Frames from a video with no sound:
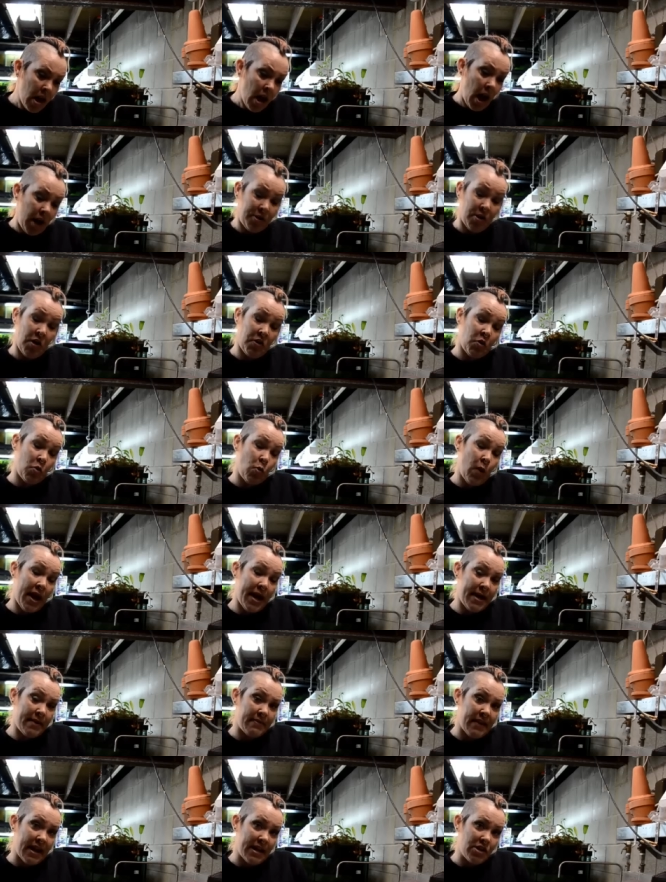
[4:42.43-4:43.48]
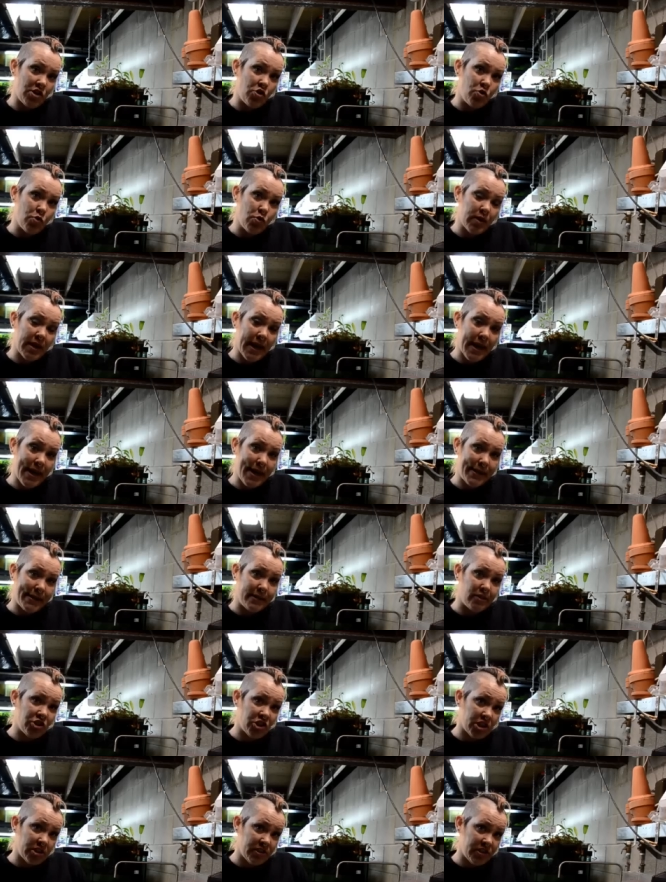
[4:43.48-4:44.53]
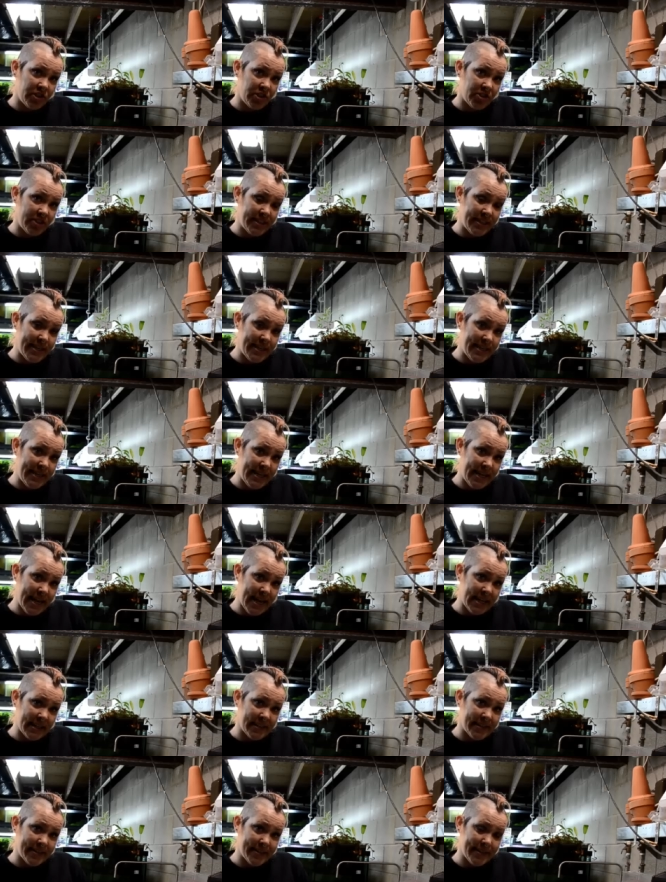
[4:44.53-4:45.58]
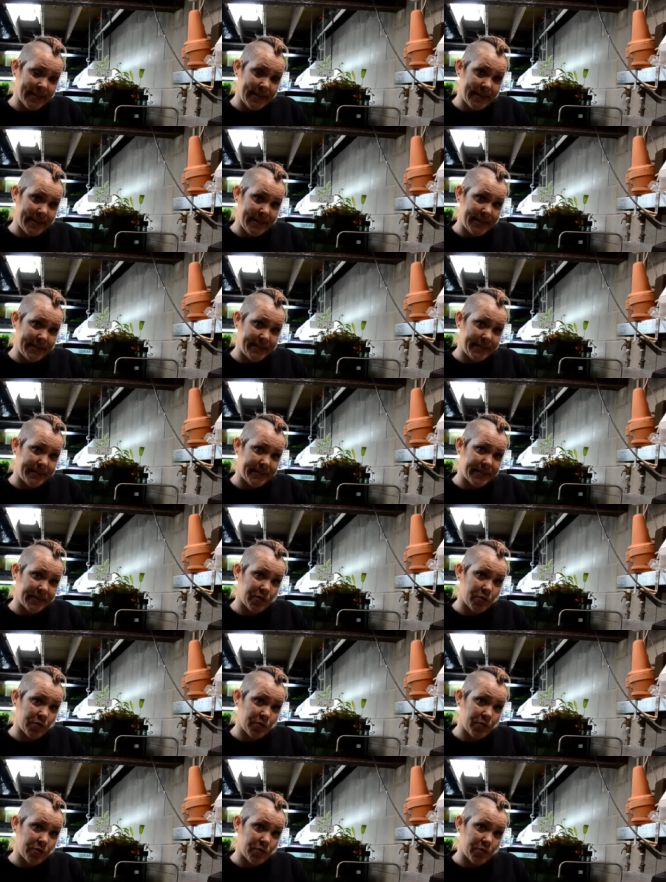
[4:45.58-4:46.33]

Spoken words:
Another way that you can adjust your TDS is